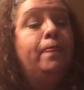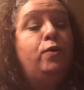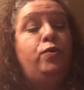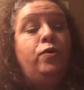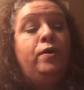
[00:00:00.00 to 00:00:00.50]

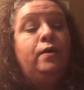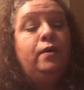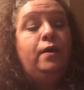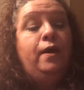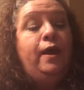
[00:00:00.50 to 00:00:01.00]
Ooh,
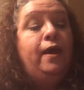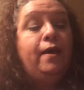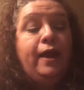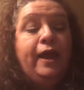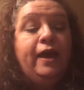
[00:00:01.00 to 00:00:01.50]

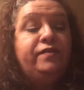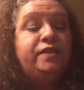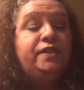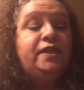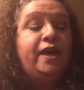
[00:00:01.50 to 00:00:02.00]
and I have
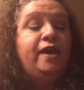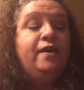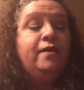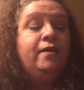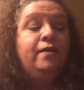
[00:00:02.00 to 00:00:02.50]
to
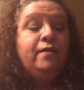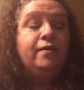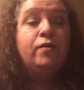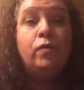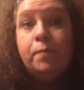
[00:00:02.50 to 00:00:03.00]
say,
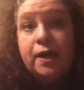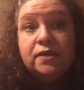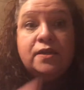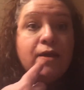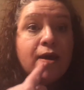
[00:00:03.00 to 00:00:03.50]
going
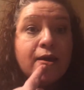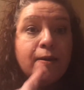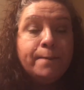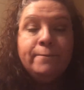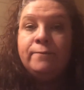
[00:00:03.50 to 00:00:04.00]
back to that,
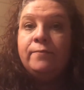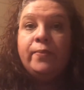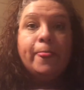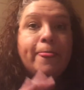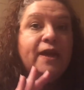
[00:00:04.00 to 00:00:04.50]

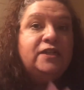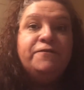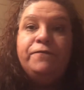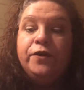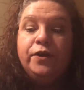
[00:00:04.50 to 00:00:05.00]
it's
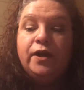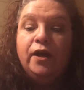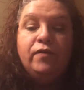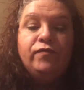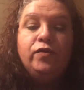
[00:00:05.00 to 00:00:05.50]
very
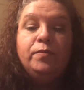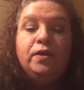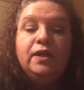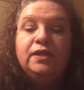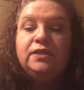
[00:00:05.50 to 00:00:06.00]

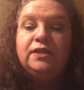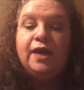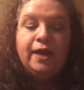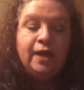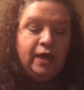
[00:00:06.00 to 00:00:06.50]
comfortable. It's
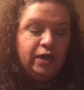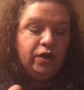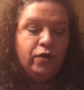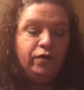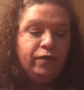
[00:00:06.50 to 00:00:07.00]
not,
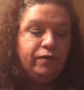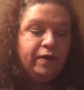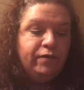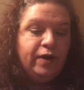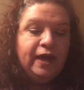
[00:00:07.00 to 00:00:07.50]
you know, if you've
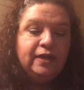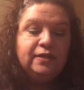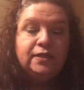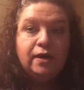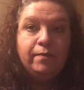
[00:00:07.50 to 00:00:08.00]
ever had
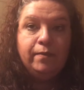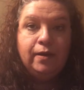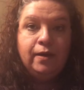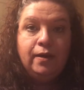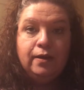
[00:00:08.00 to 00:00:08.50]

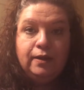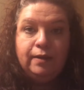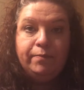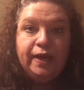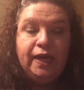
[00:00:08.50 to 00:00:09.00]
some
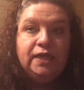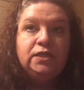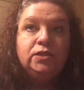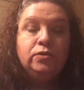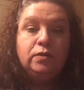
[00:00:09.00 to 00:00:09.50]
lip
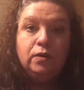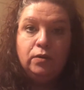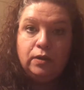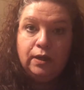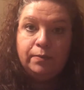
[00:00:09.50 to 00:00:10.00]
paints or
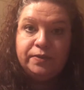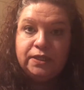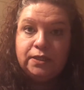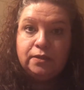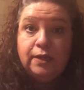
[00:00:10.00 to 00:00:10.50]

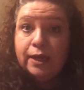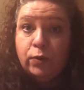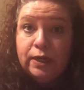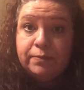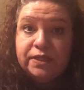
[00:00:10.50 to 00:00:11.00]

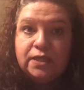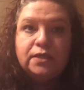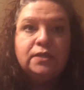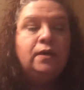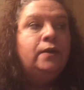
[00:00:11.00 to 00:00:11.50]
liquid
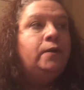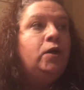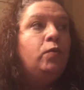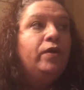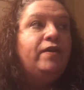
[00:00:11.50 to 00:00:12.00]
lipsticks
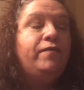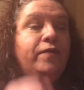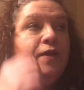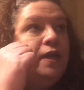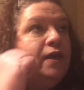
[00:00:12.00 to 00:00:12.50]
where they
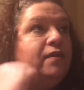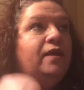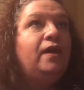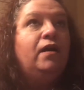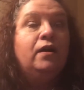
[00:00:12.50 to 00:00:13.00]
feel like
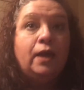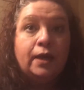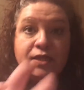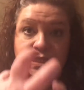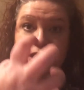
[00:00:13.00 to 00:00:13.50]
they are
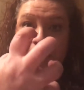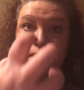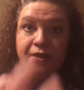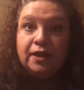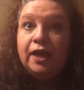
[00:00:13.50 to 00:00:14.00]
like
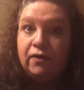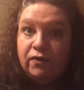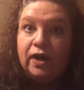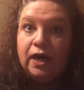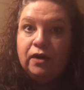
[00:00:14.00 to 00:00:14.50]
sucking the
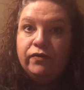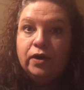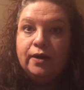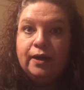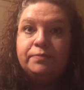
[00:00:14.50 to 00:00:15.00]
life out of
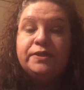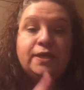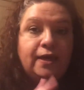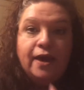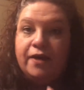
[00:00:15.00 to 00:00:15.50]
your lips,
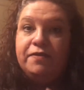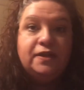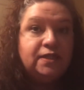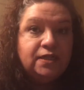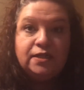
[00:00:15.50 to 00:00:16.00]
yeah,
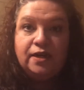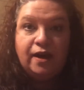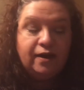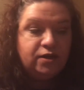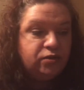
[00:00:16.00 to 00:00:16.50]
this does
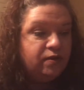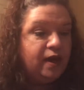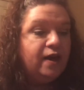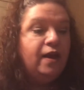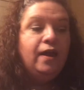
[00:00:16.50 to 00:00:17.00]
not do
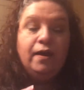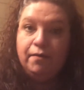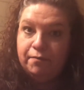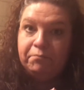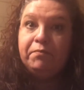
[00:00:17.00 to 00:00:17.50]
that.
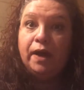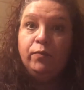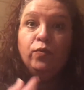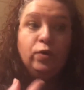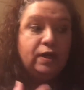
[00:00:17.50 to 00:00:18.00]

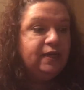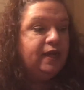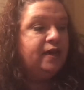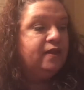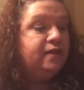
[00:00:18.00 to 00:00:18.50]
I'm really
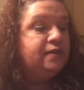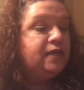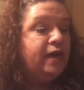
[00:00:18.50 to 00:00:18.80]
liking this.